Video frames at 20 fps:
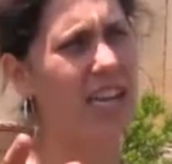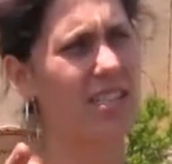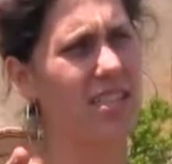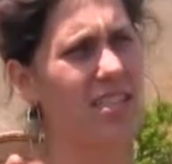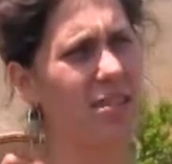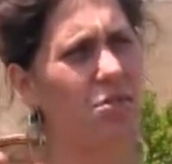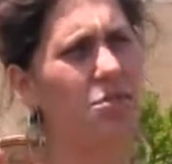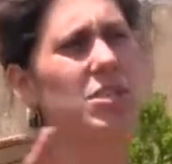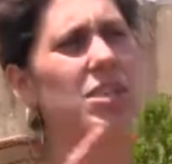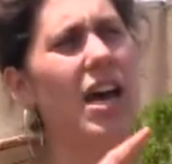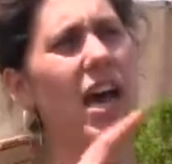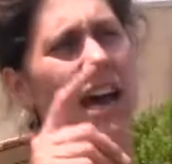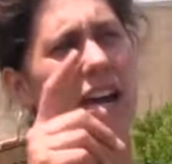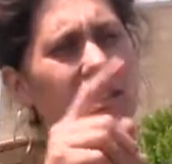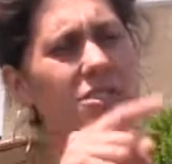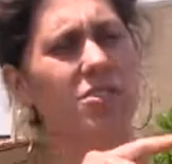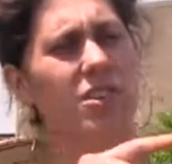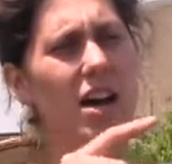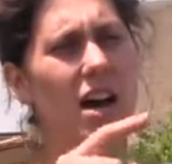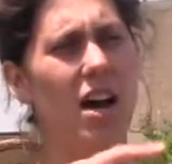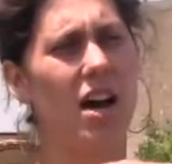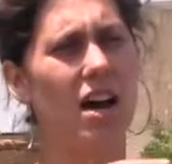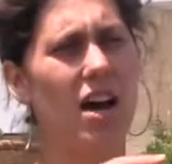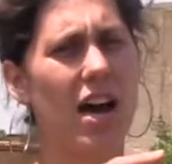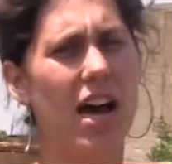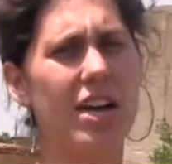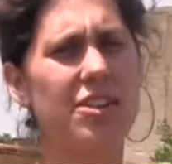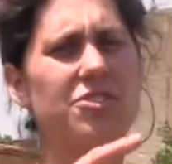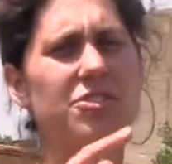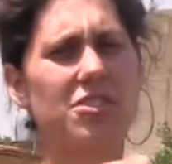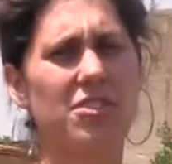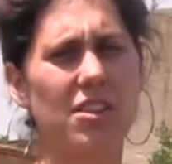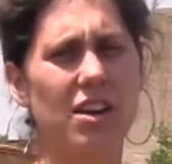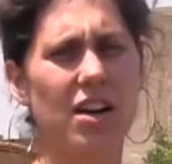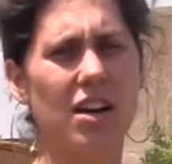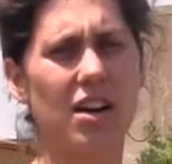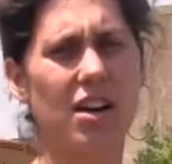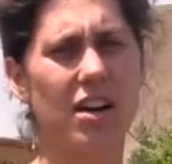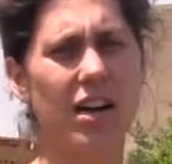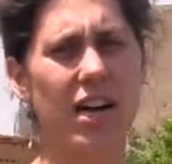so it's a uh, hydro
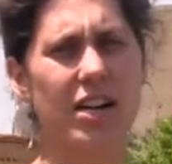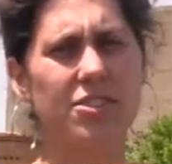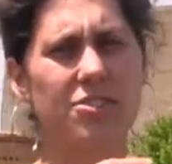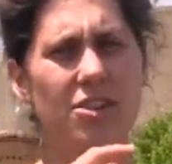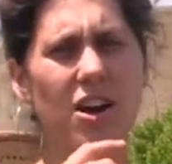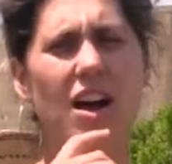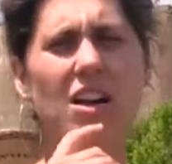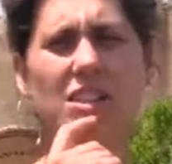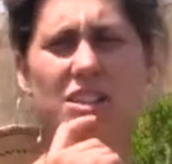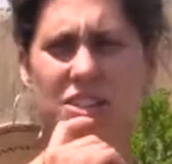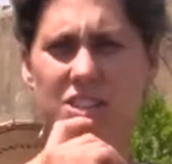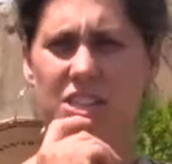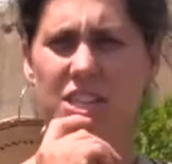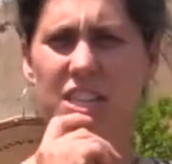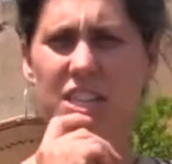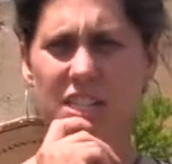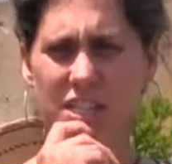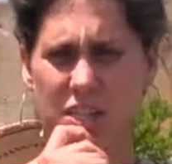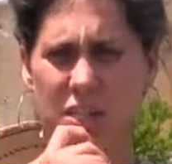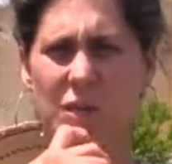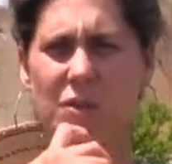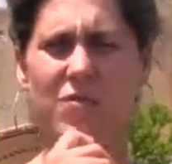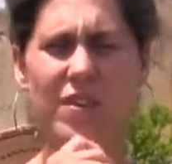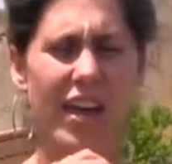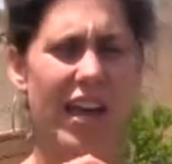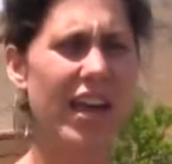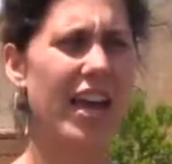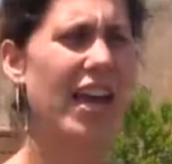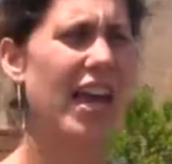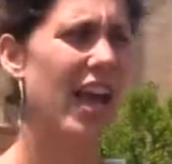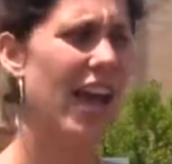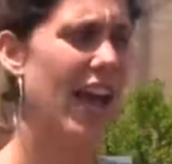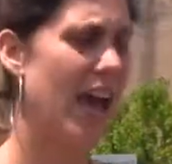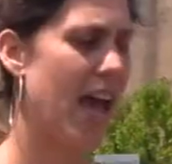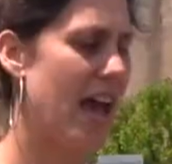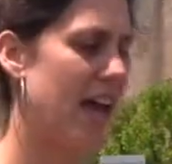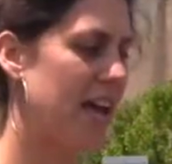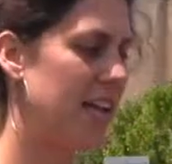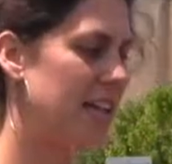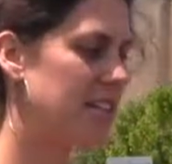uh, hydrology survey,
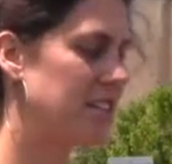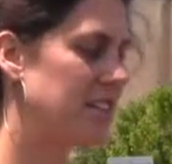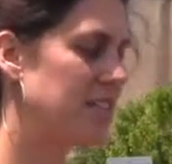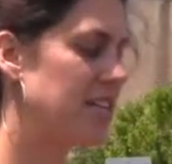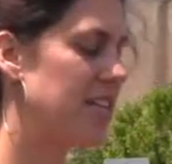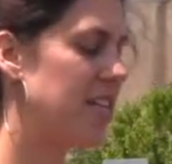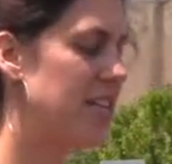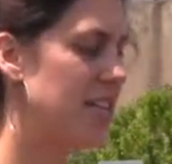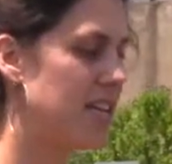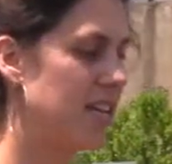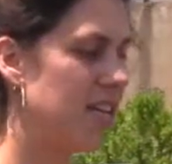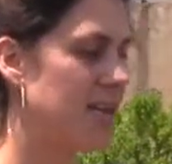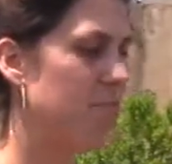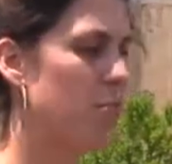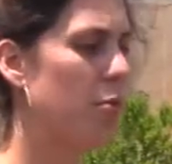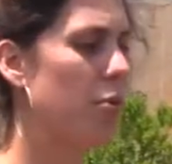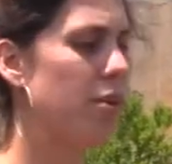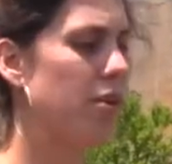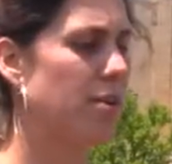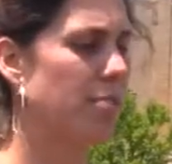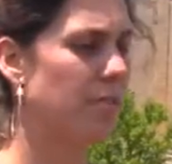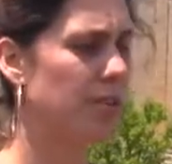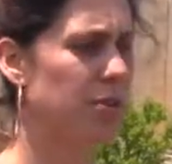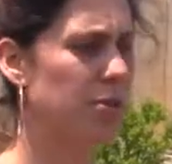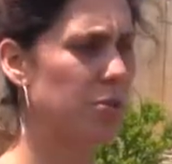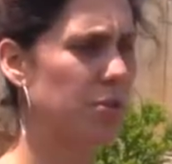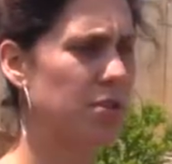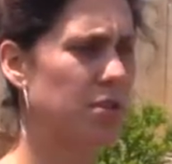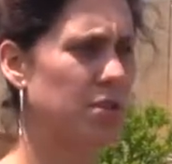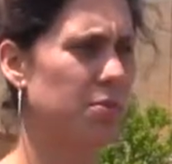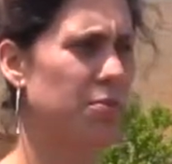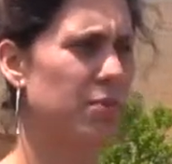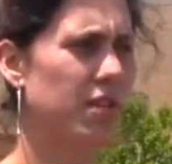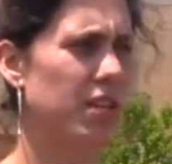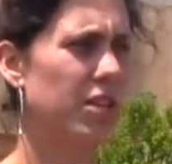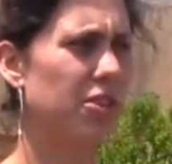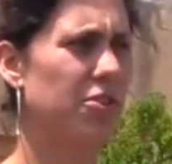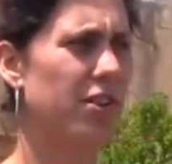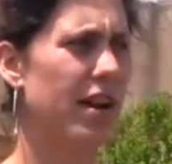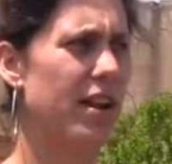and he pointed me towards some
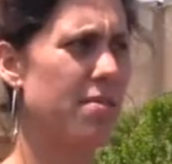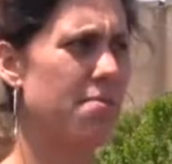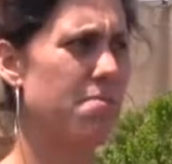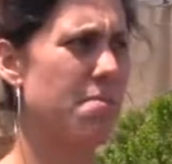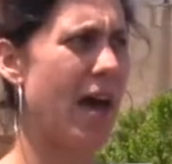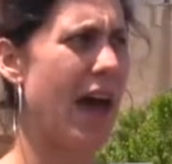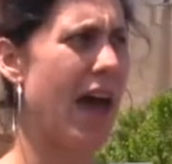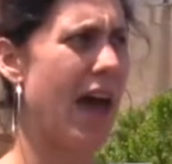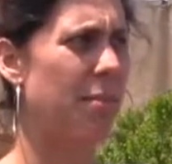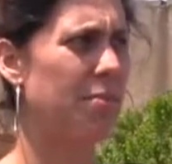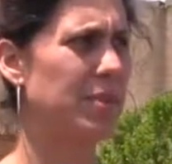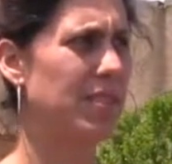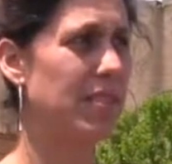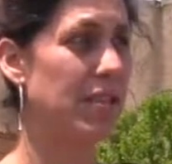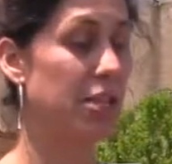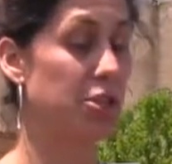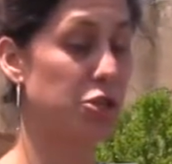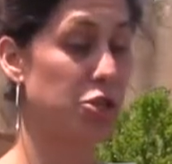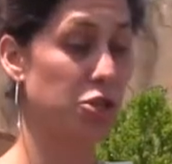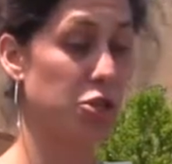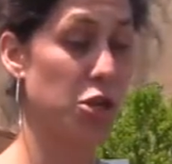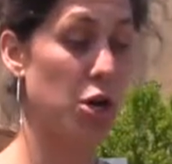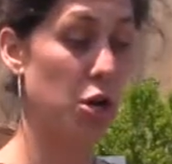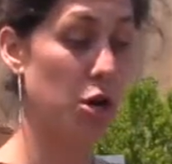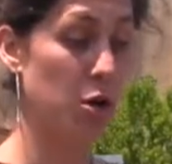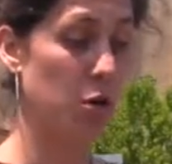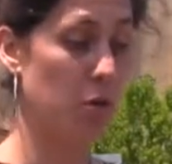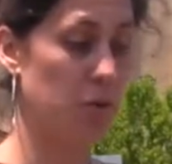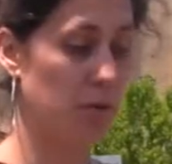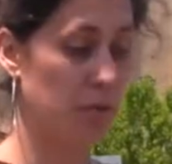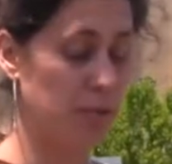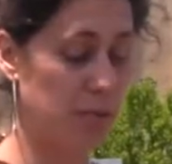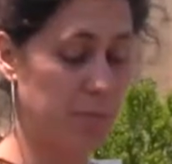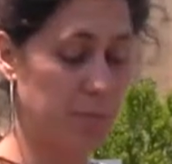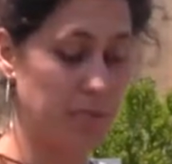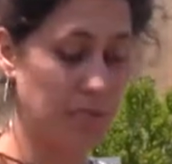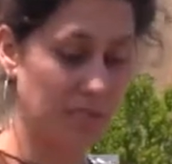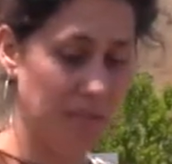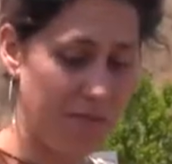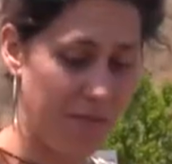really great maps that show
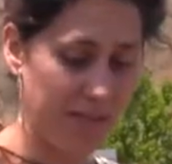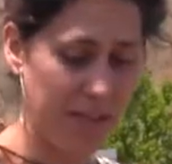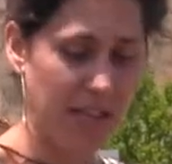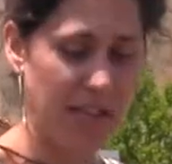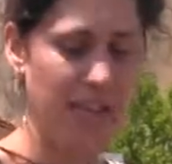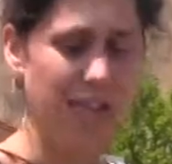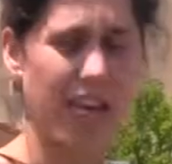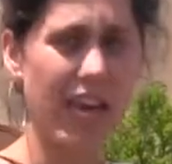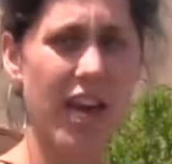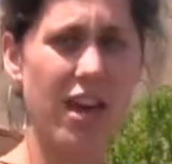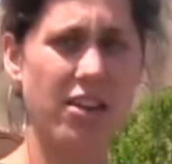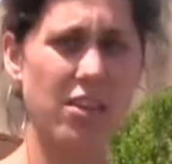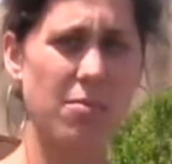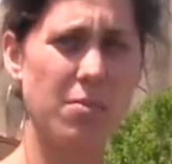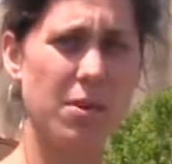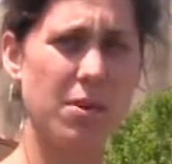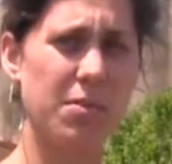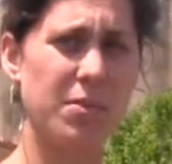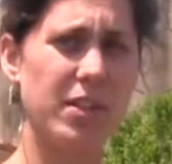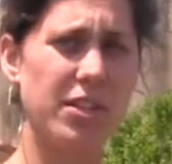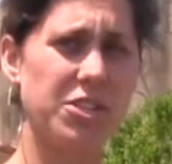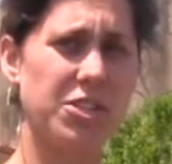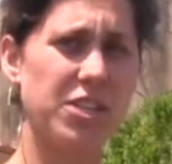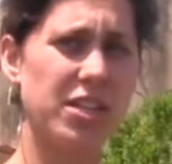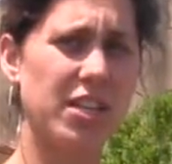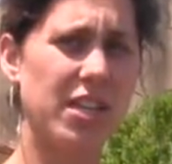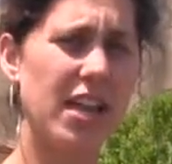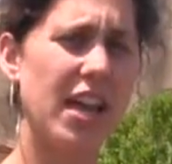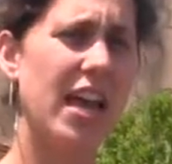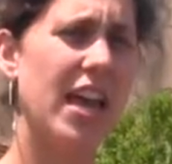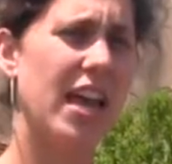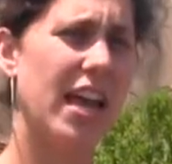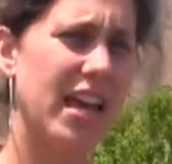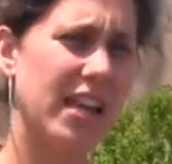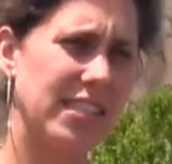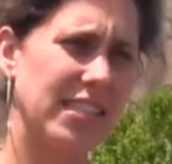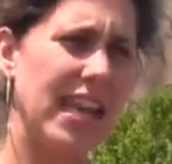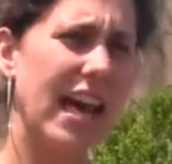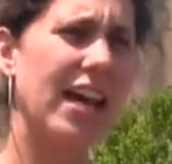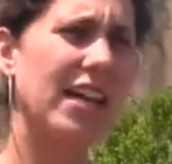specifically the Calumet region,
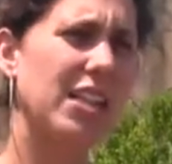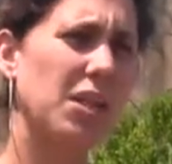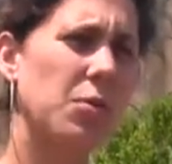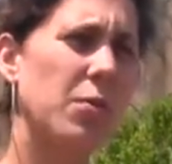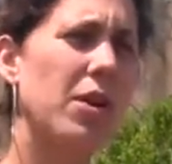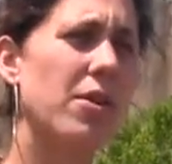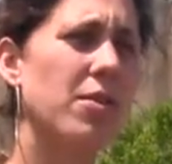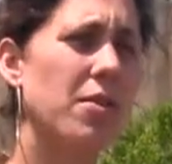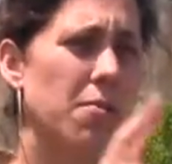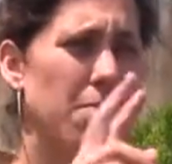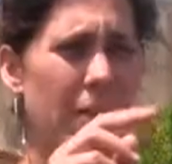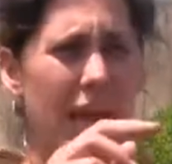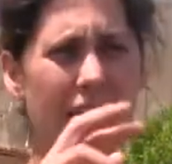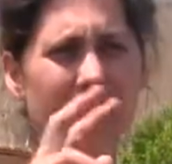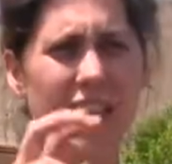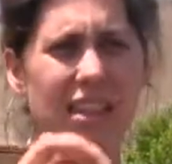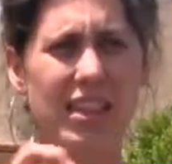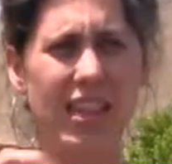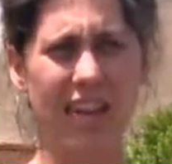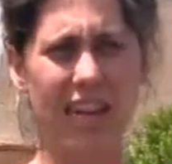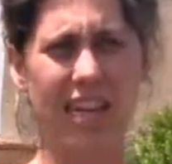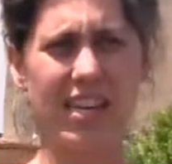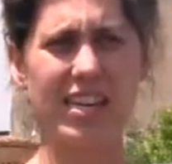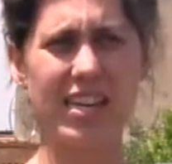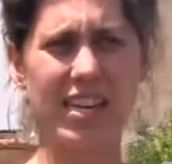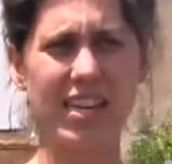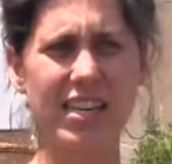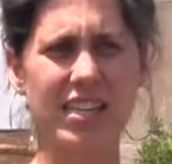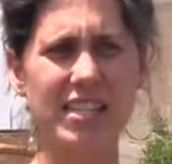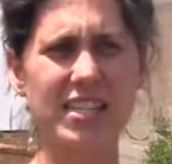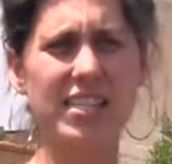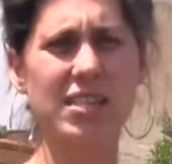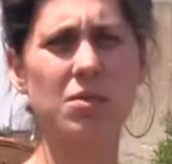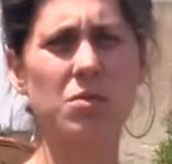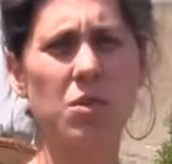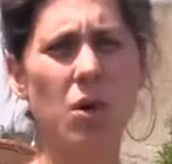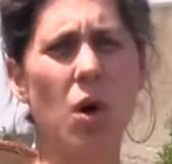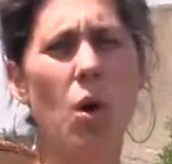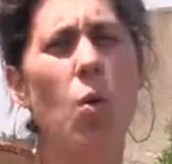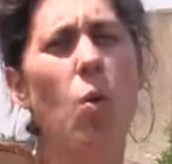exactly where the made land is and